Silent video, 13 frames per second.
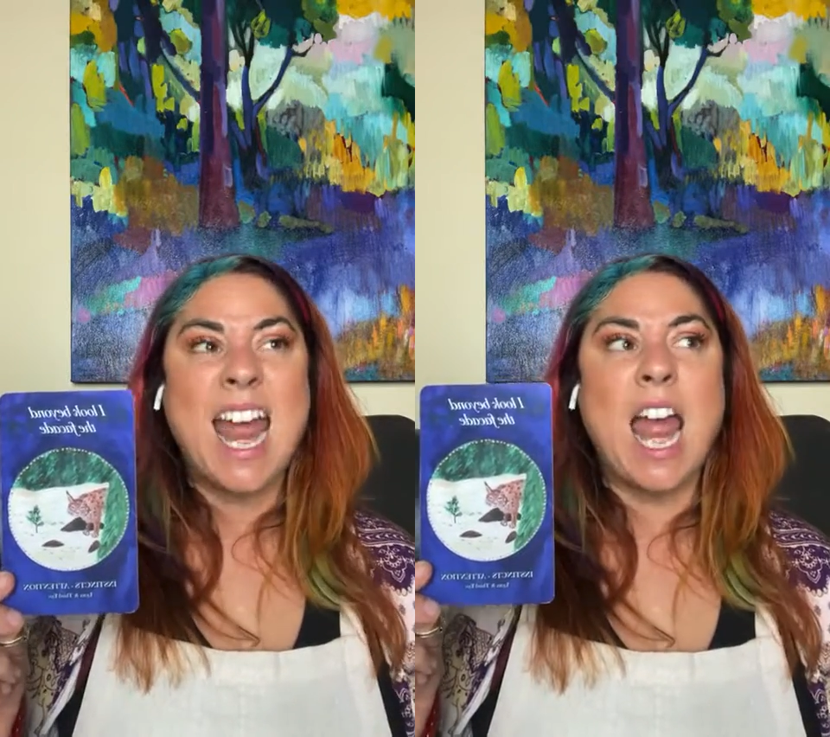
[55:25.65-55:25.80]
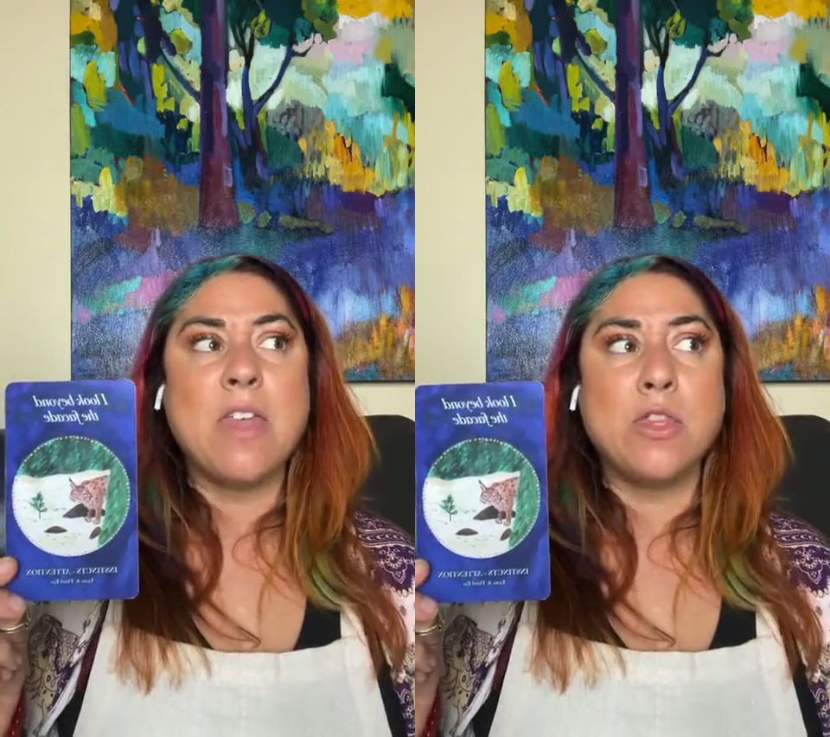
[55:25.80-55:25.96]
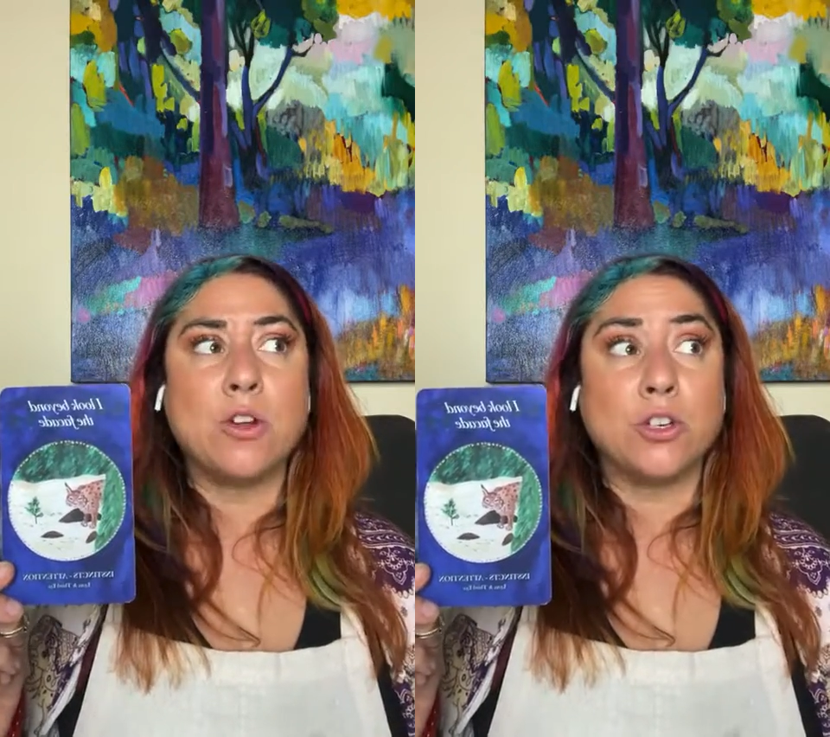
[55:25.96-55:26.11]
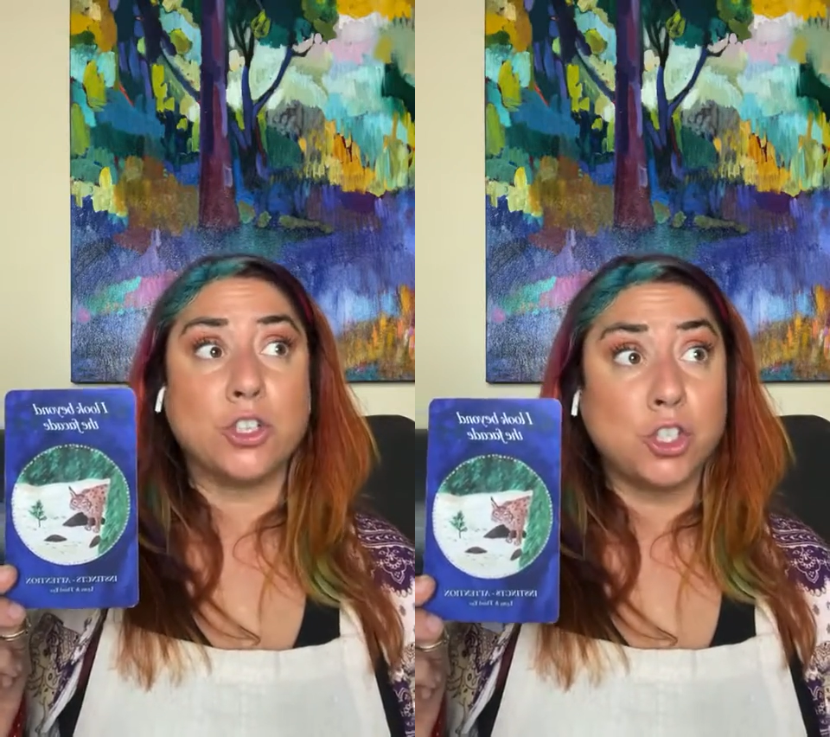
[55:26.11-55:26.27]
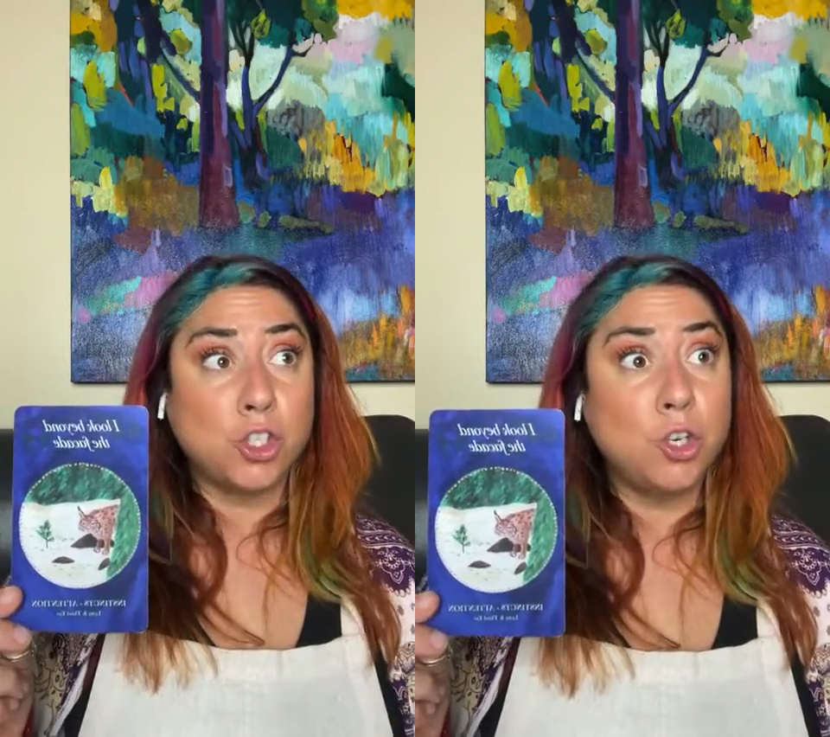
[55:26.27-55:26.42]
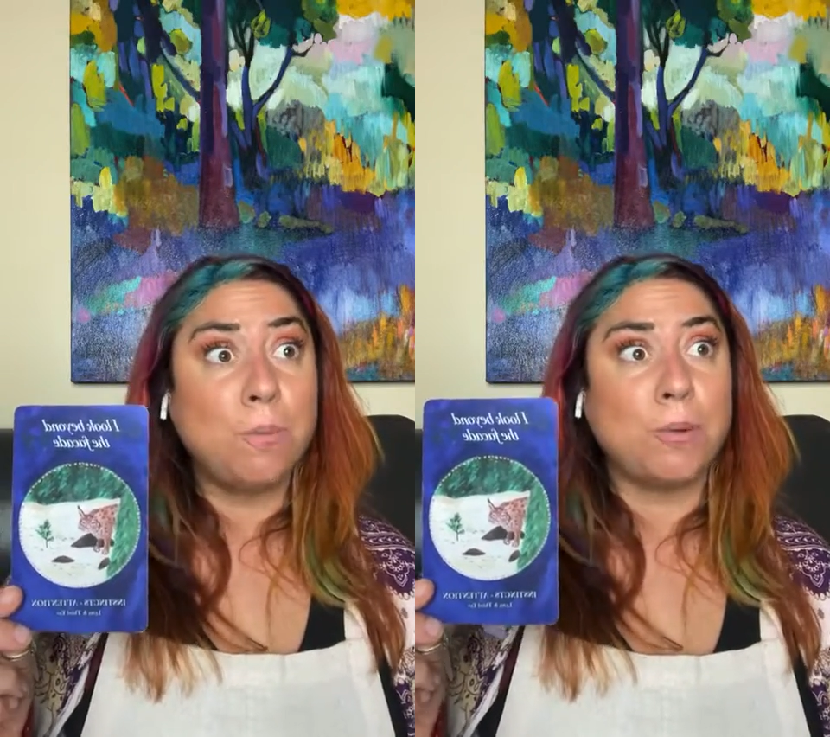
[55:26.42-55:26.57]
and they're
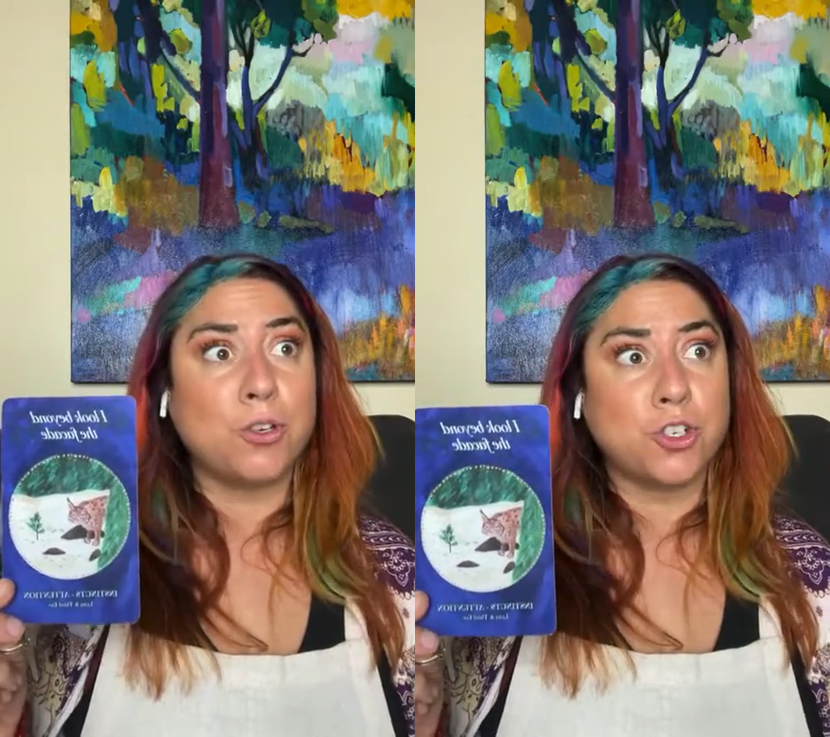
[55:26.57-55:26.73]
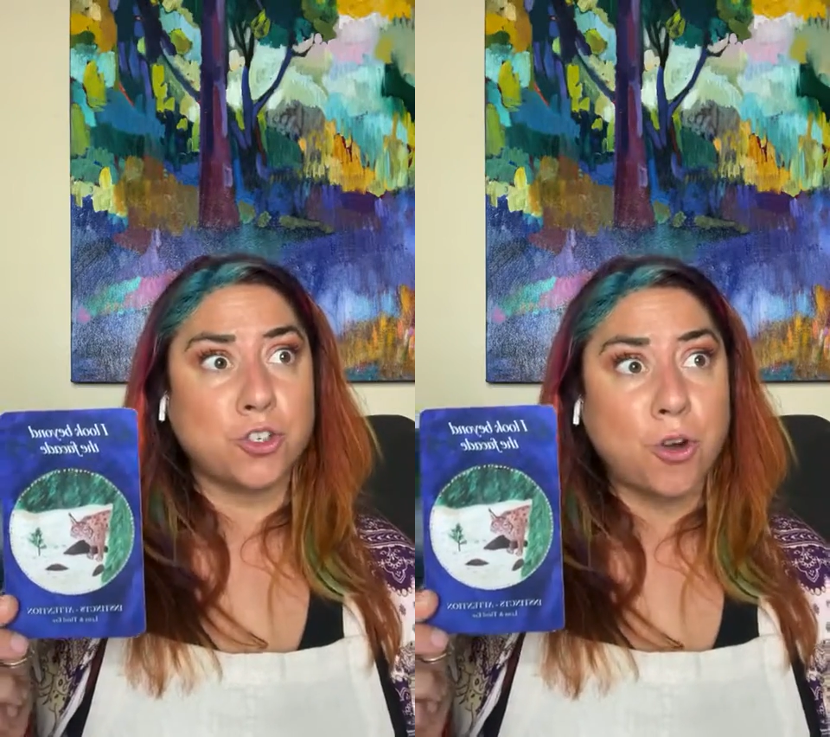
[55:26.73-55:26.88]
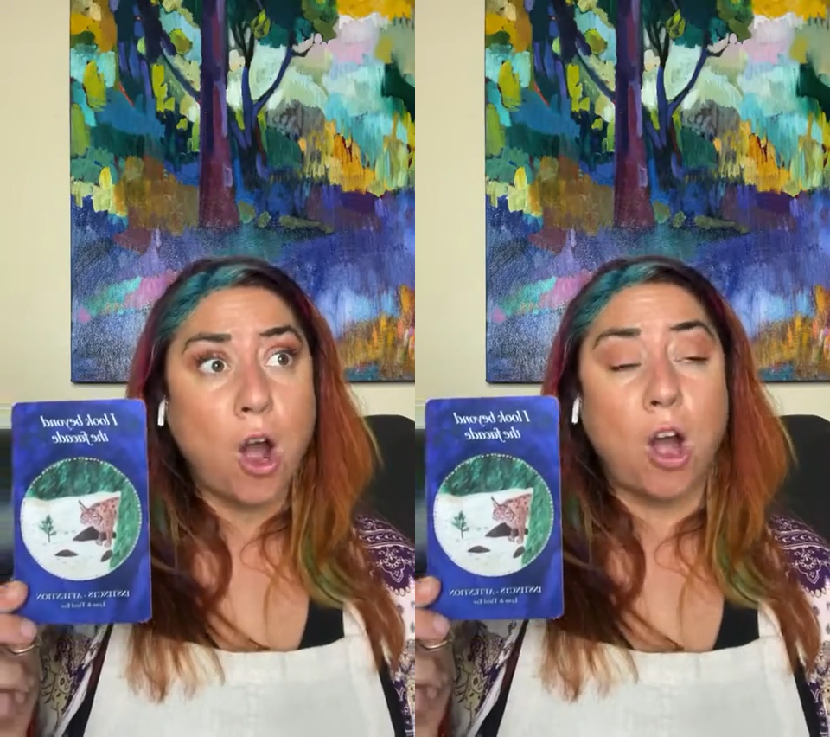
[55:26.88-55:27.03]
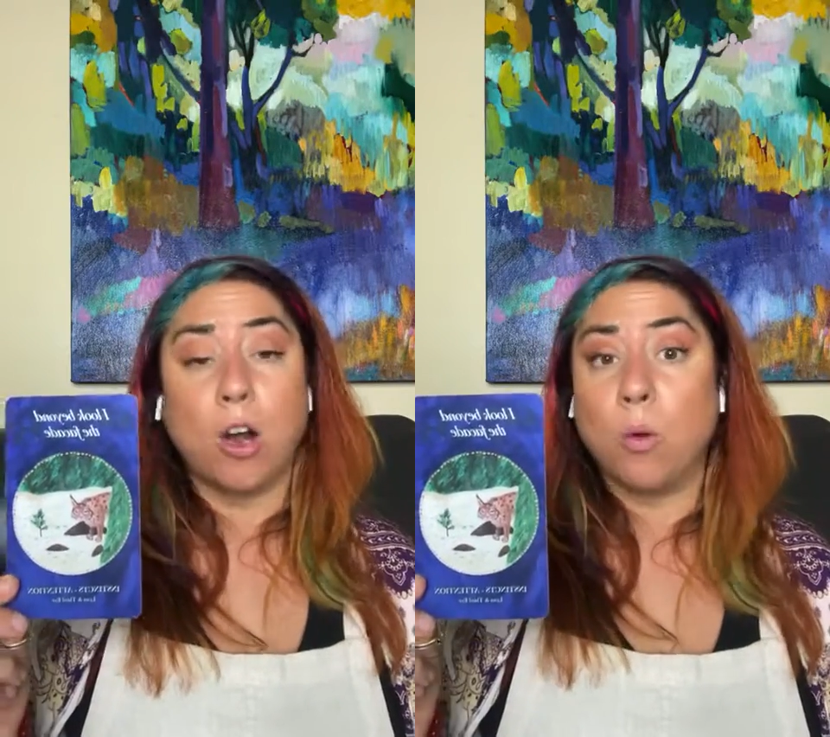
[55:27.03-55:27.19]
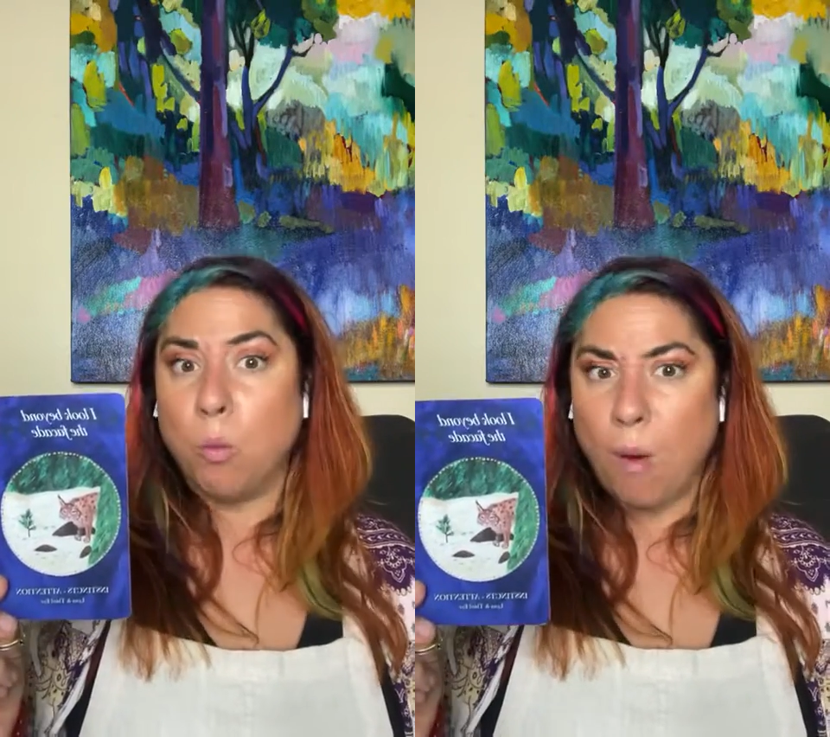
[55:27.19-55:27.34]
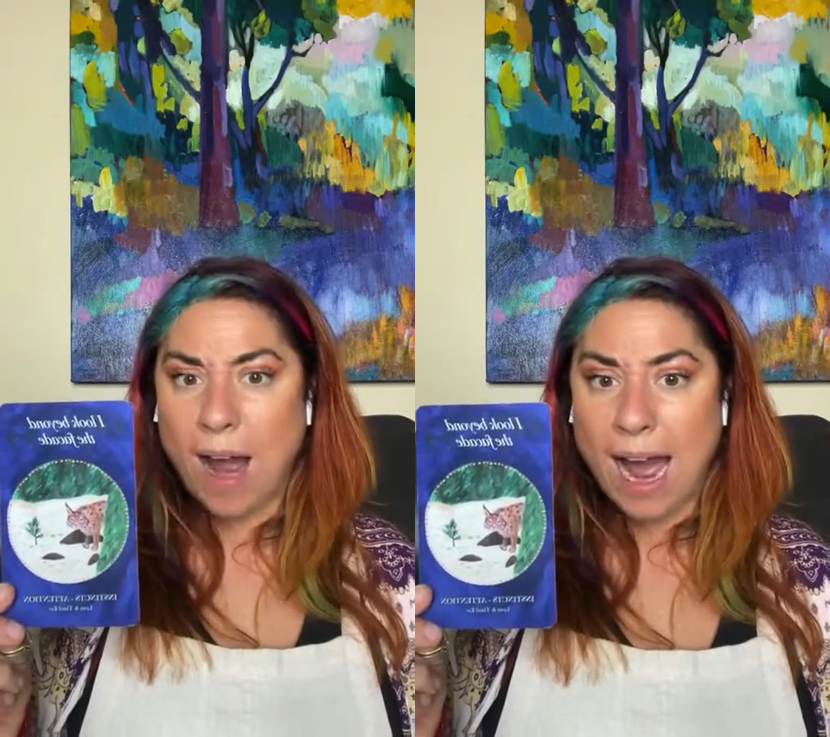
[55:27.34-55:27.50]
super
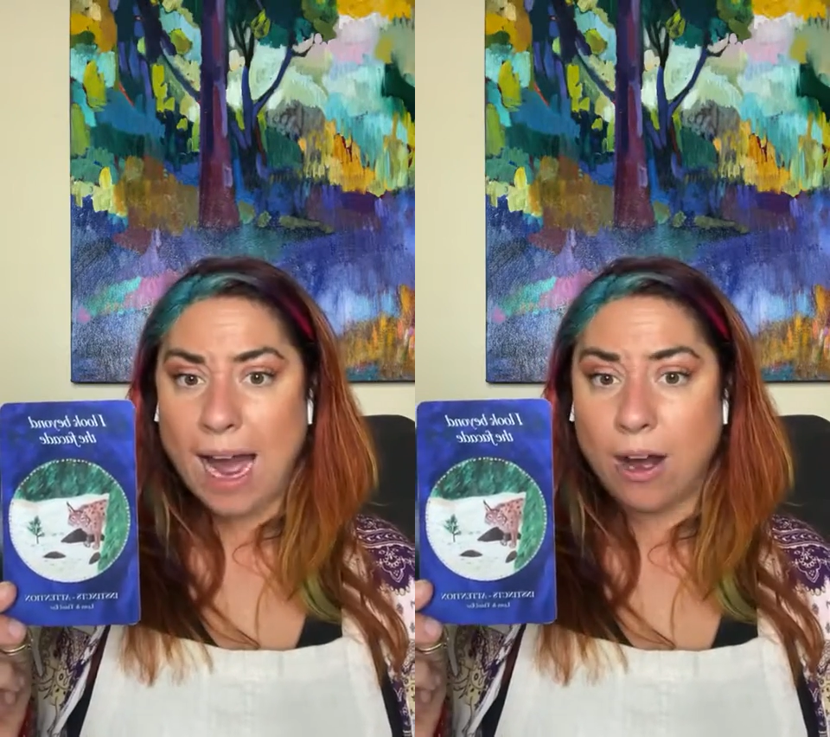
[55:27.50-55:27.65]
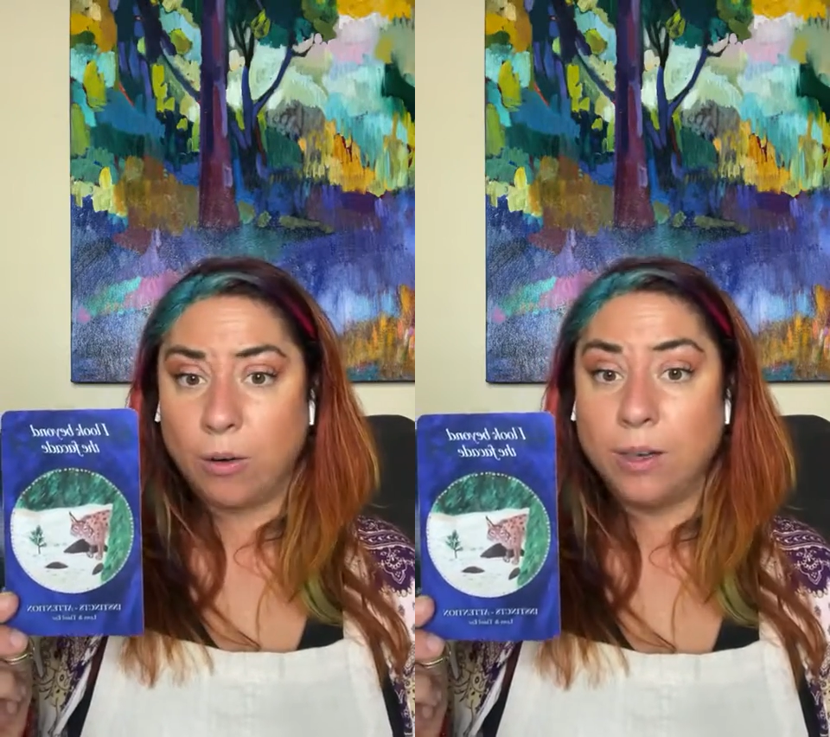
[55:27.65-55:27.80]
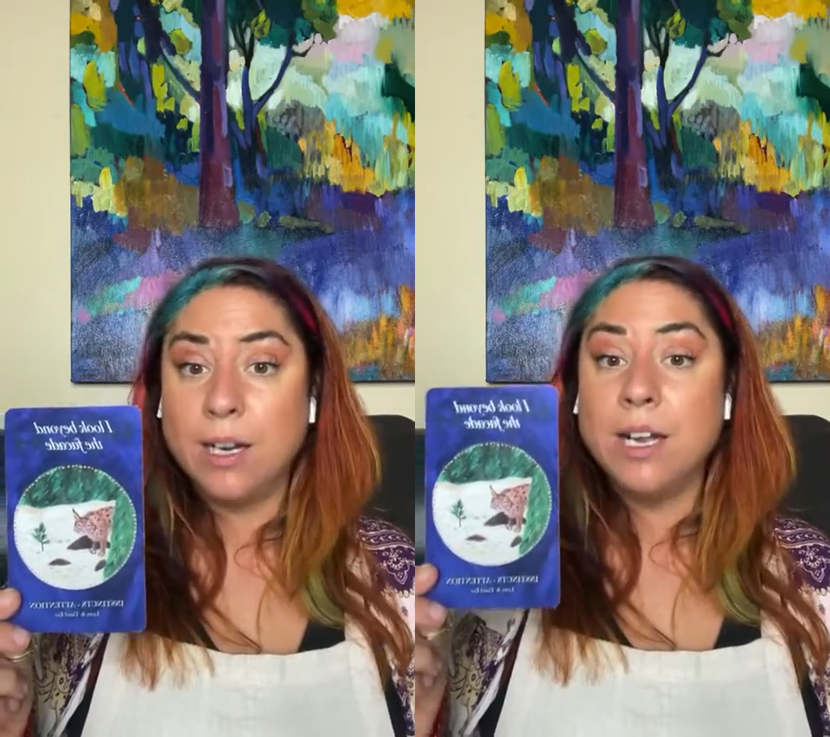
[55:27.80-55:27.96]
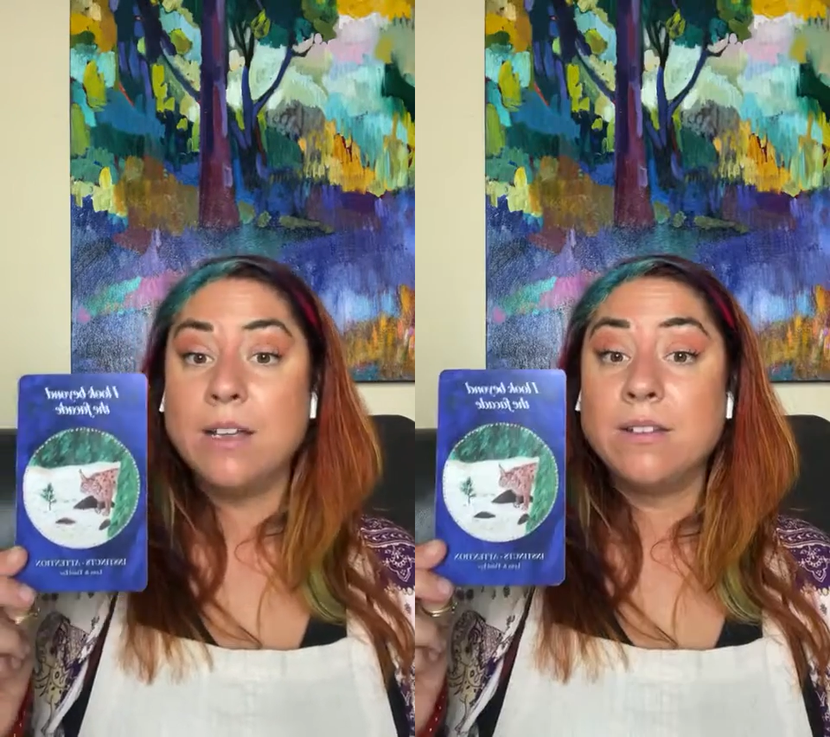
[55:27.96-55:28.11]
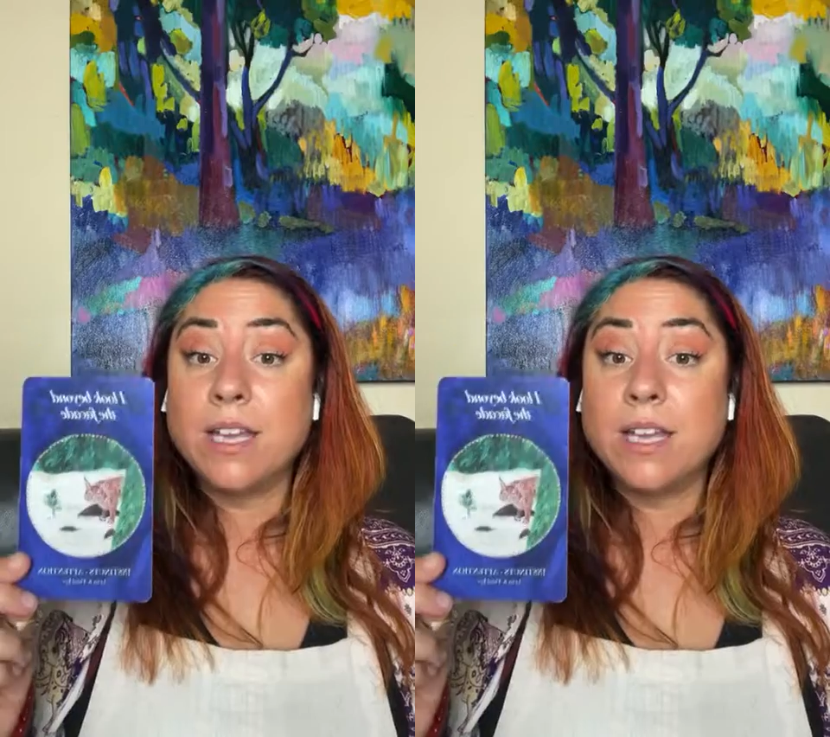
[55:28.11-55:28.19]
strong. Wow.